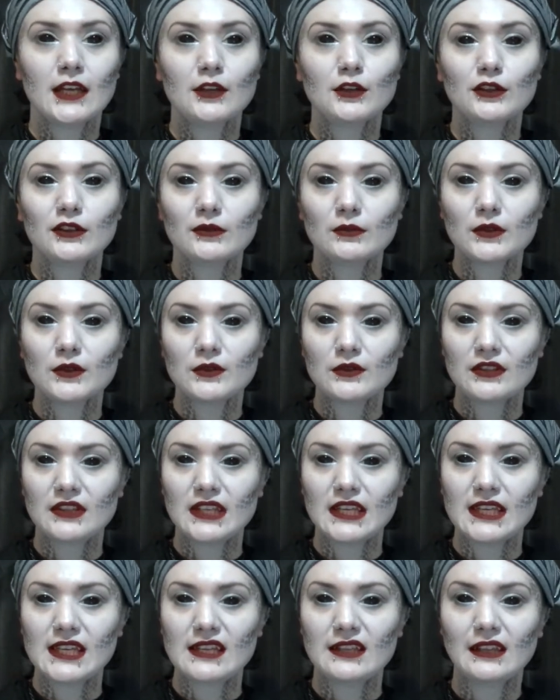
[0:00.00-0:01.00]
through
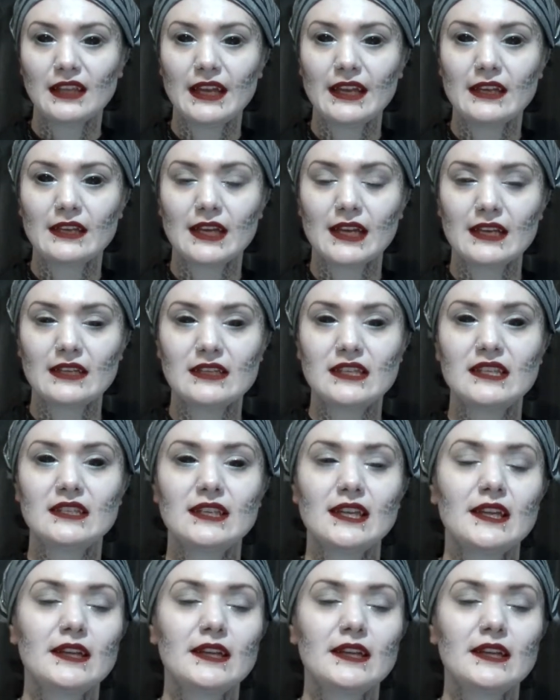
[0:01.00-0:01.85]
the late 90s.